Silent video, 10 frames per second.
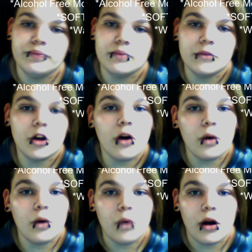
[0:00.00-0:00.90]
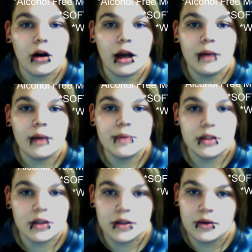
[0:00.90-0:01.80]
the cold water helps
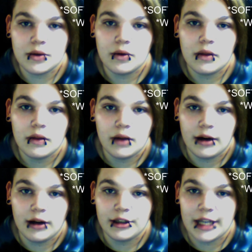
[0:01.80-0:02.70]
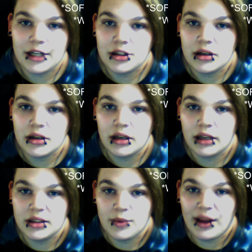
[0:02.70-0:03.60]
to soothe irritation
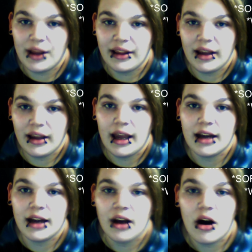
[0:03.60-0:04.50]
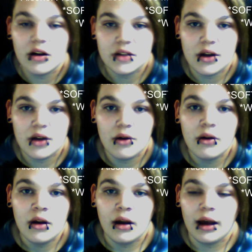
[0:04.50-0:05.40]
and swelling, and it also
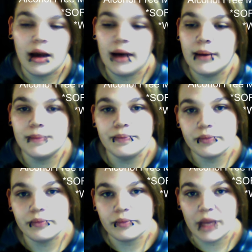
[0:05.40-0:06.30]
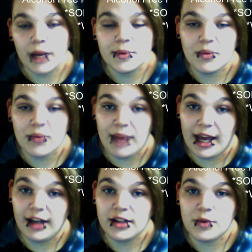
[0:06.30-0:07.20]
helps with
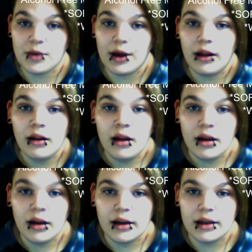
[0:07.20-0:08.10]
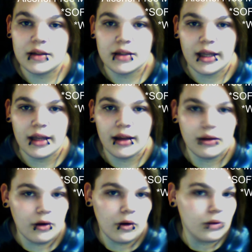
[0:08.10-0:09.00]
pain as well, because like
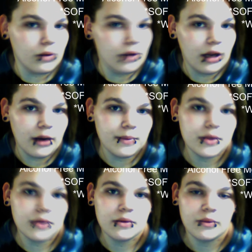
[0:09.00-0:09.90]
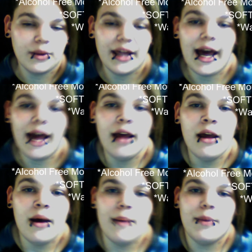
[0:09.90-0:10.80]
cold helps with that.
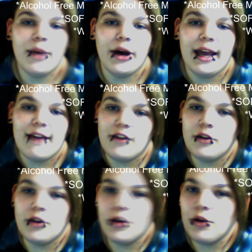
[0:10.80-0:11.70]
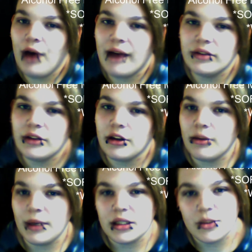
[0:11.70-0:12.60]
But if you do have a little
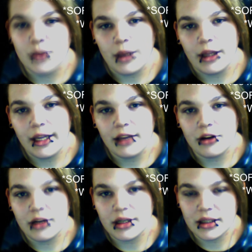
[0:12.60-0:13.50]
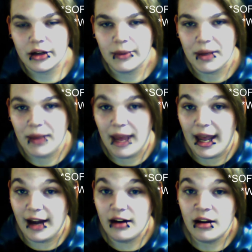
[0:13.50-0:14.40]
bit of swelling and there is a little bit of
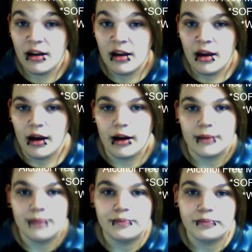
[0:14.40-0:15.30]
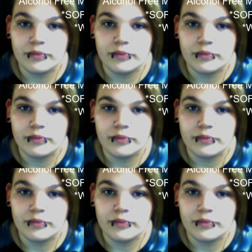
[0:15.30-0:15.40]
pain, and